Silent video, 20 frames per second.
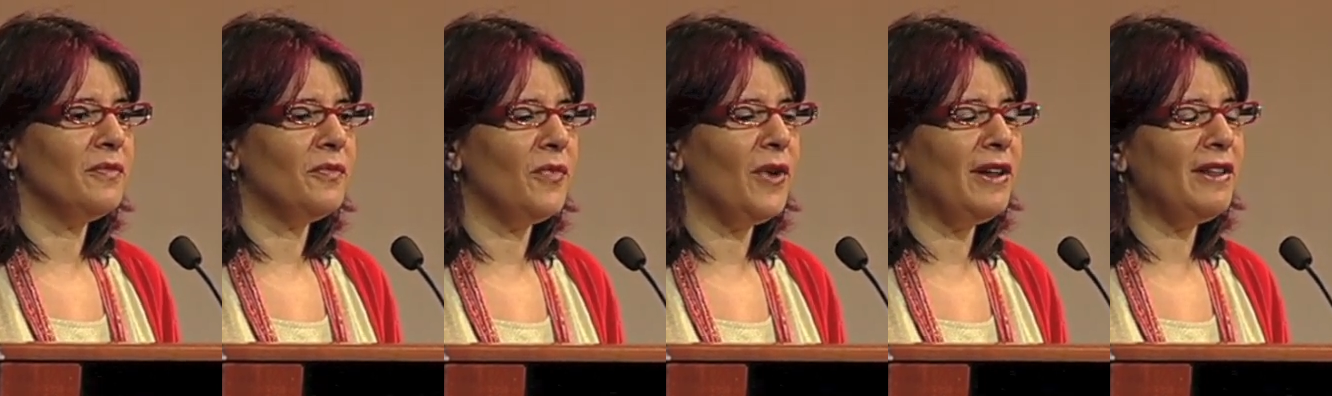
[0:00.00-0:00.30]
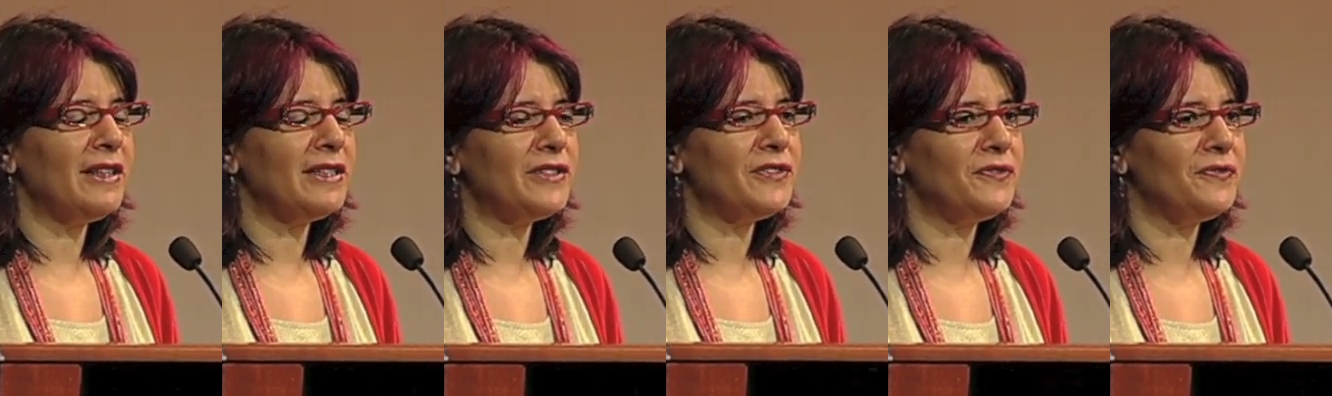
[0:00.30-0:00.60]

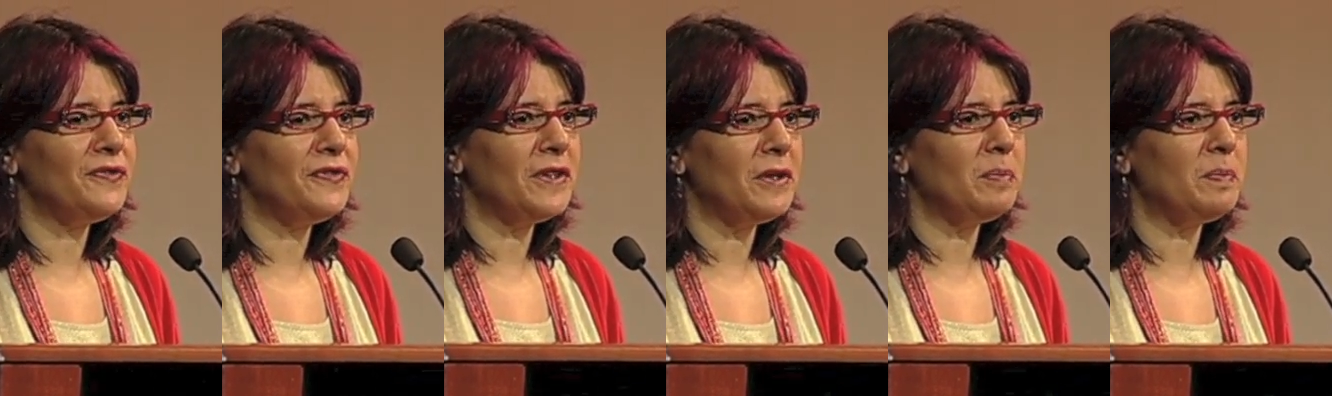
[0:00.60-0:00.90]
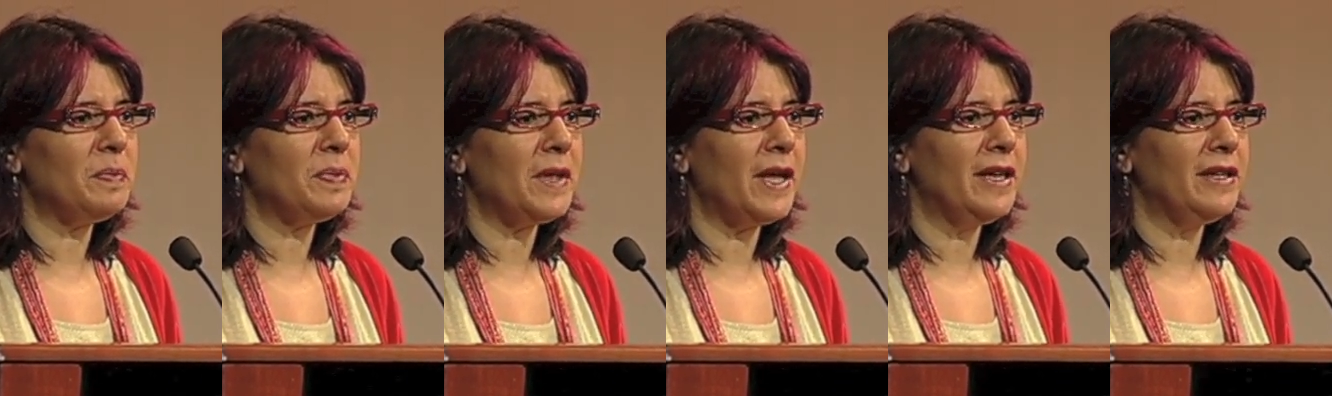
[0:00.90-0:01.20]
well, as Phil
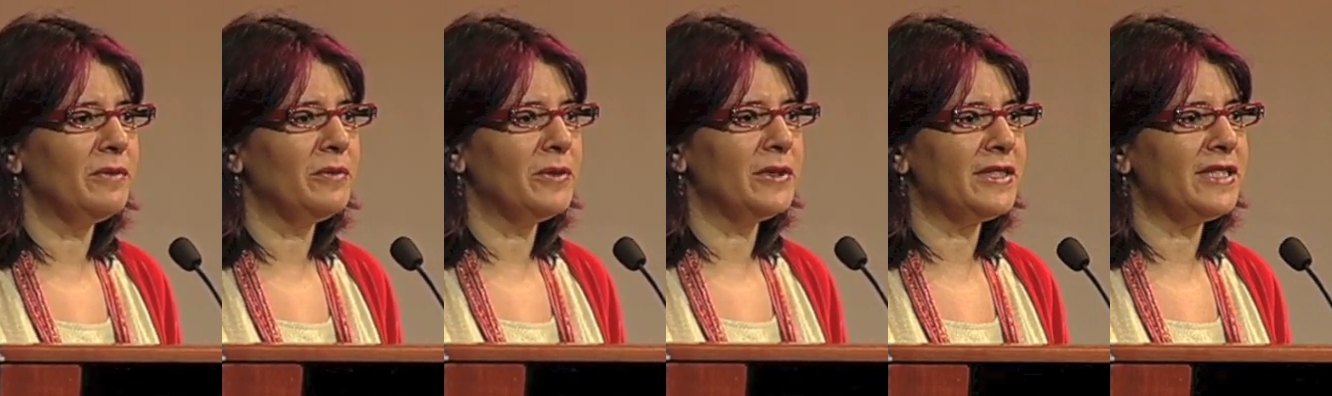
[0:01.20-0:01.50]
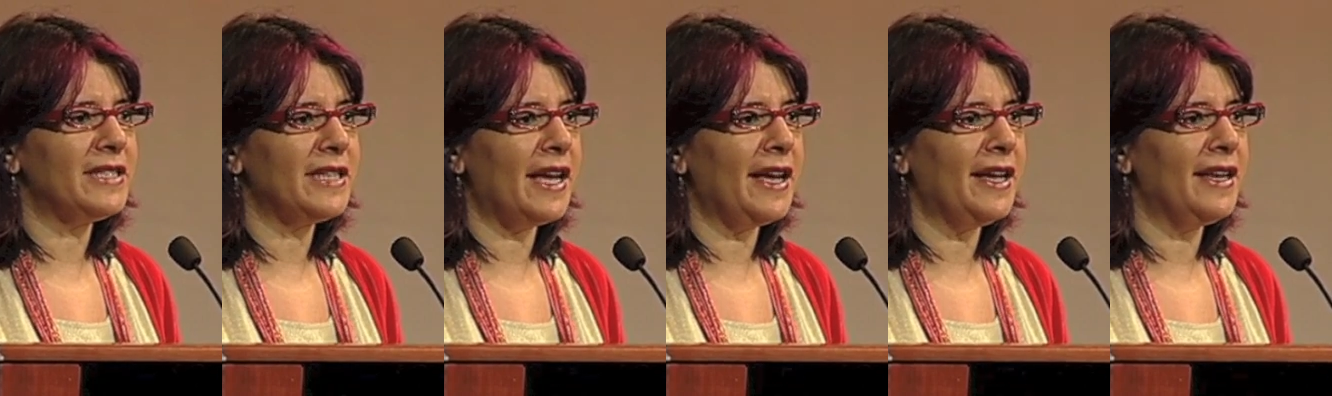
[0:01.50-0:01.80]
Plait would
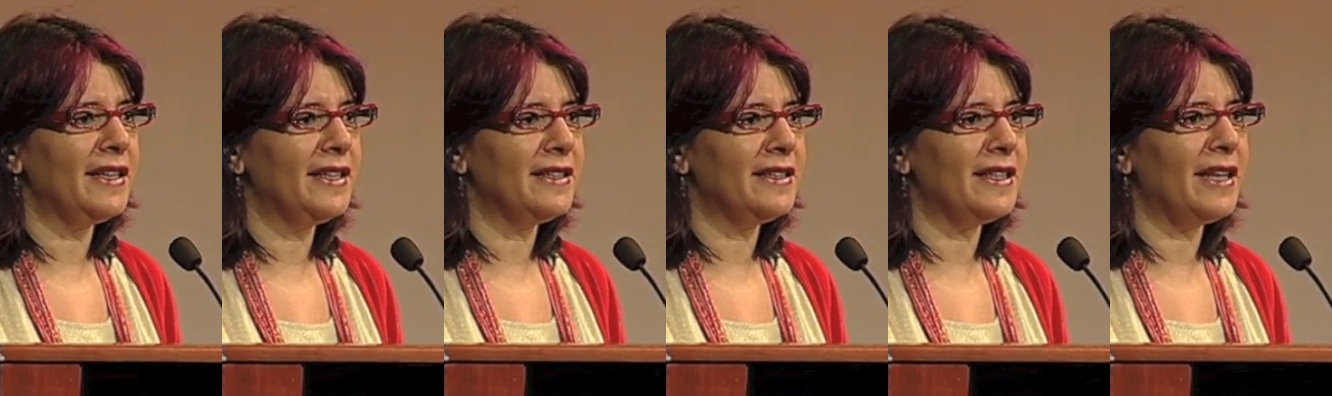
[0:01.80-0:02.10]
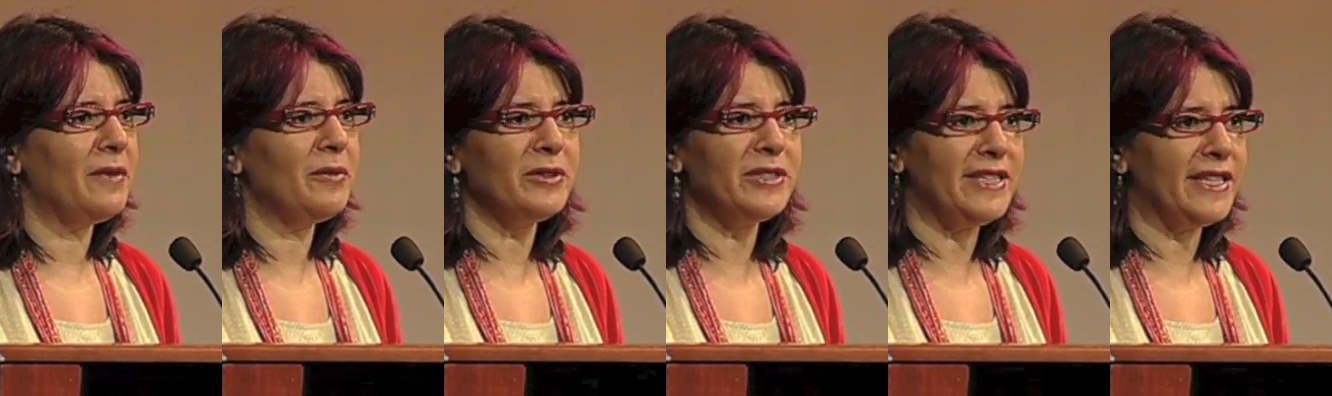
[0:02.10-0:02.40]
say,
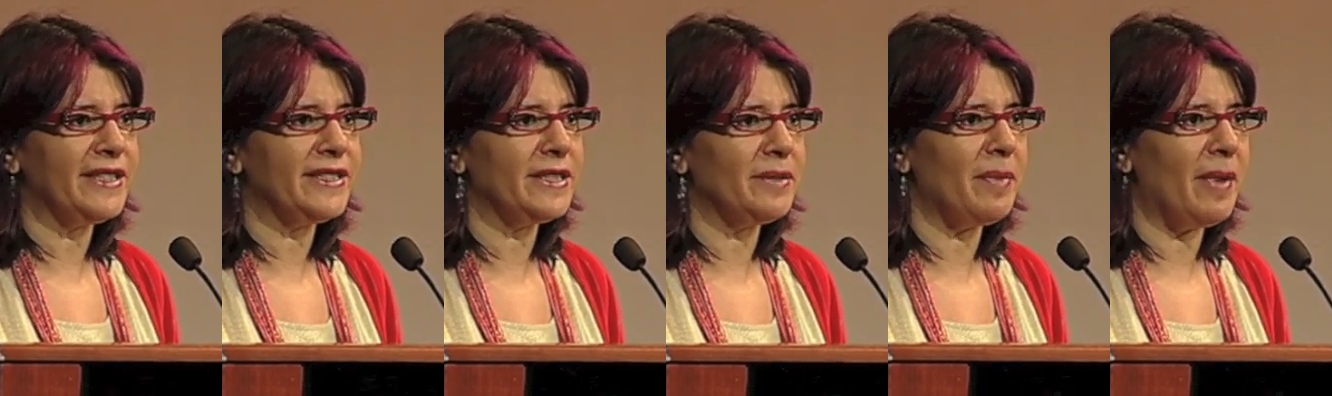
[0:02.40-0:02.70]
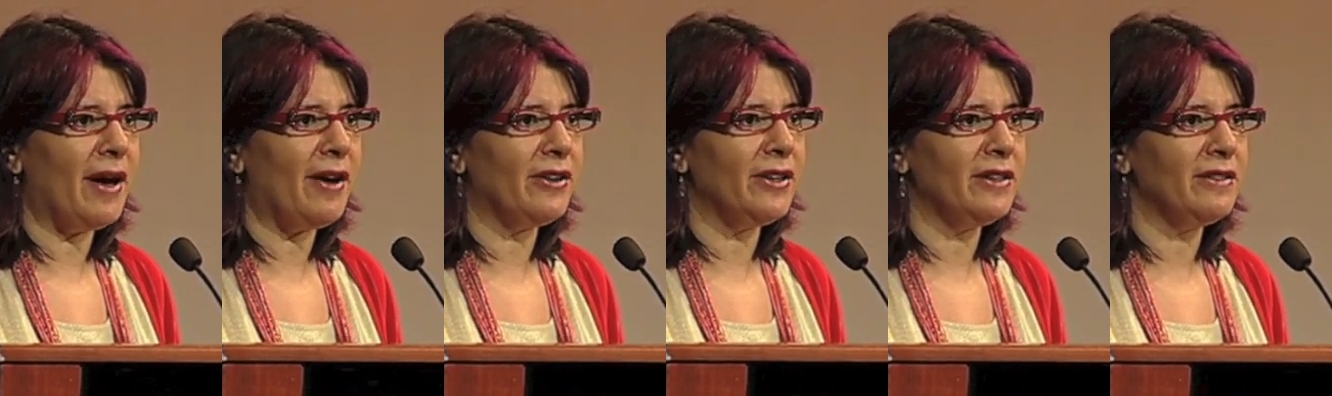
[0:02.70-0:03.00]
they were dicks
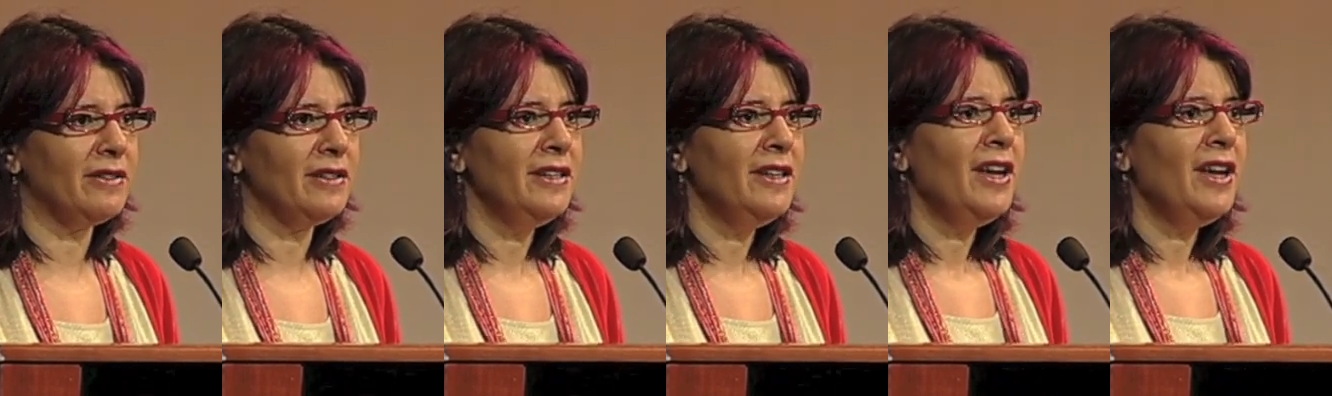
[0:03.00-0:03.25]
about it.